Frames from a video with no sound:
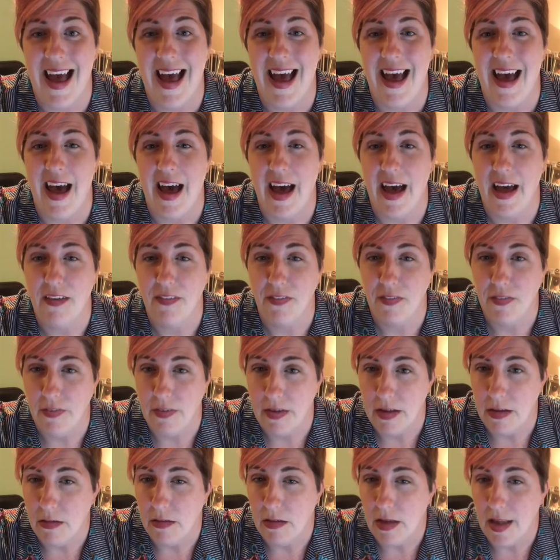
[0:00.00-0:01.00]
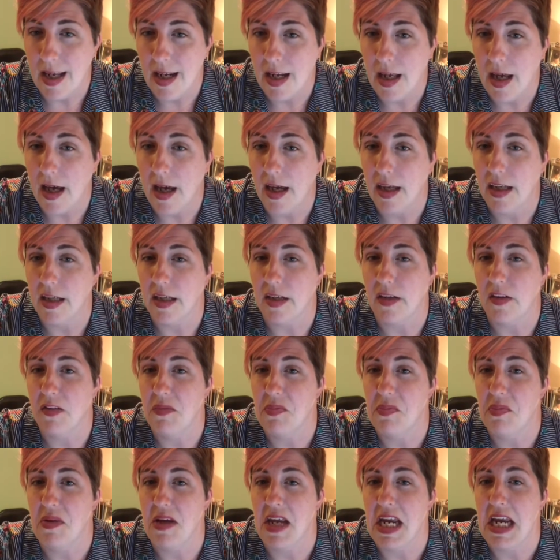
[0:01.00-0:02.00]
I feel like I
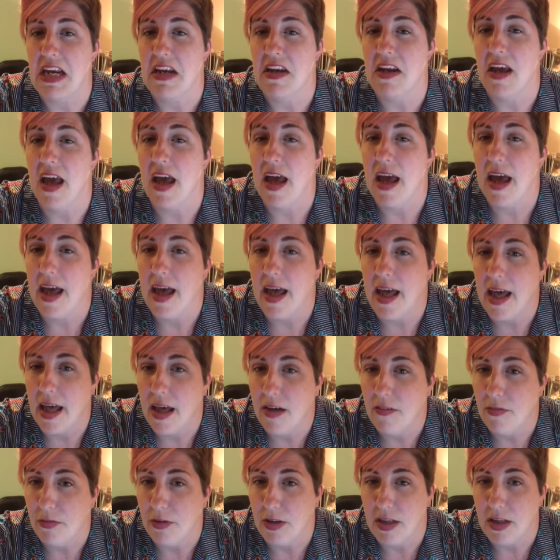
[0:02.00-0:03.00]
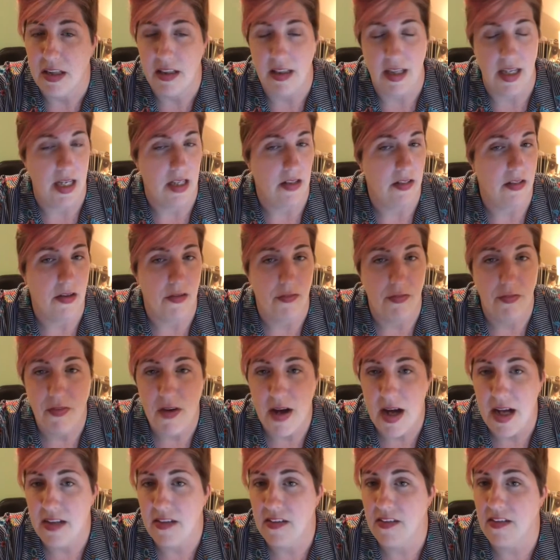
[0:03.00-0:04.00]
explained everything, the
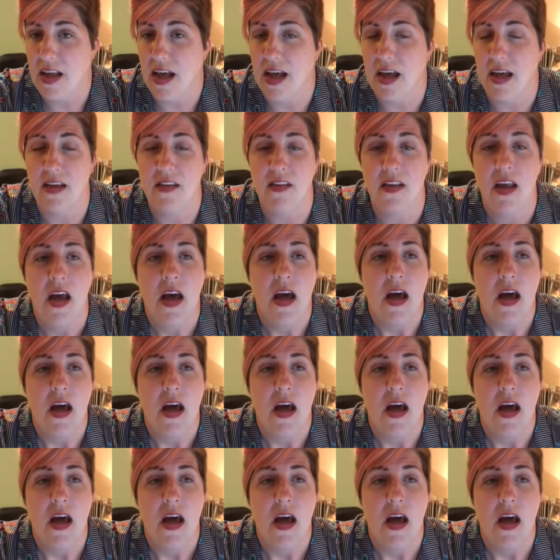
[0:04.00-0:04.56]
font size,